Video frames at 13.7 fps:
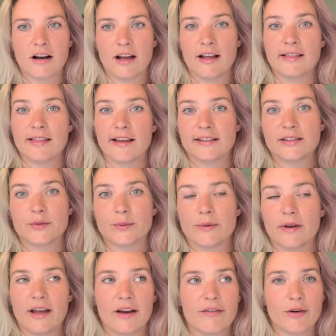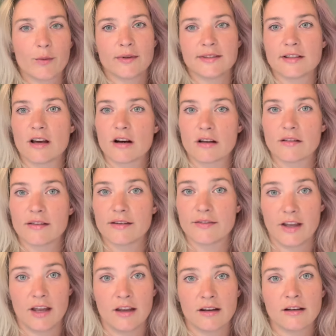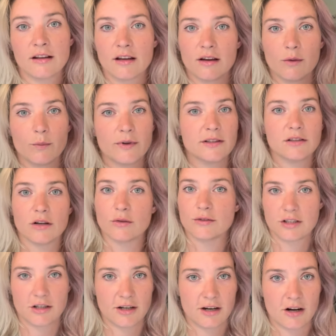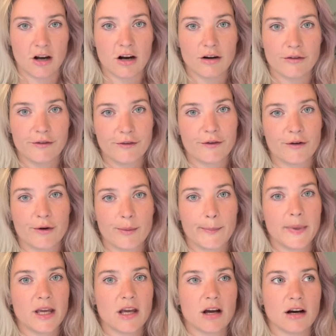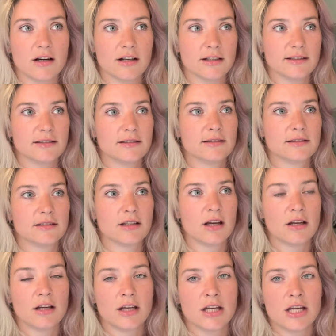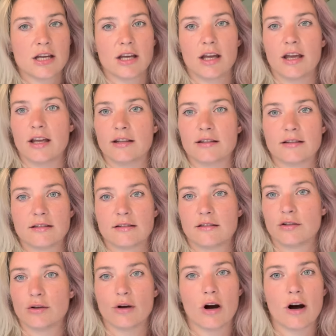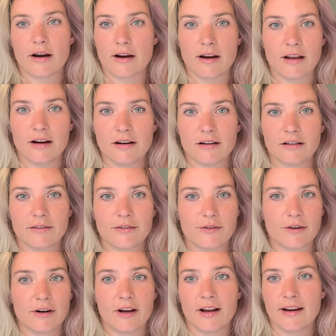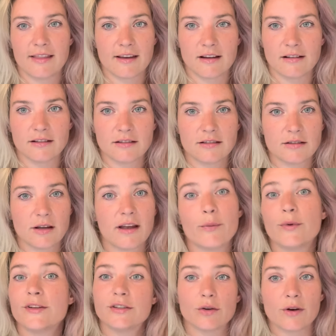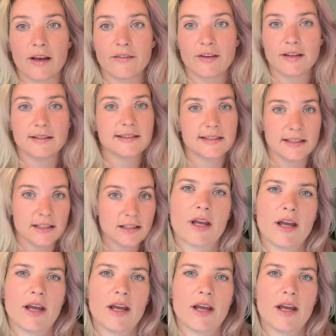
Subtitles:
Unless everyone's out of the van, we don't turn it off because it's too hot in here for anything else. And we don't have AC.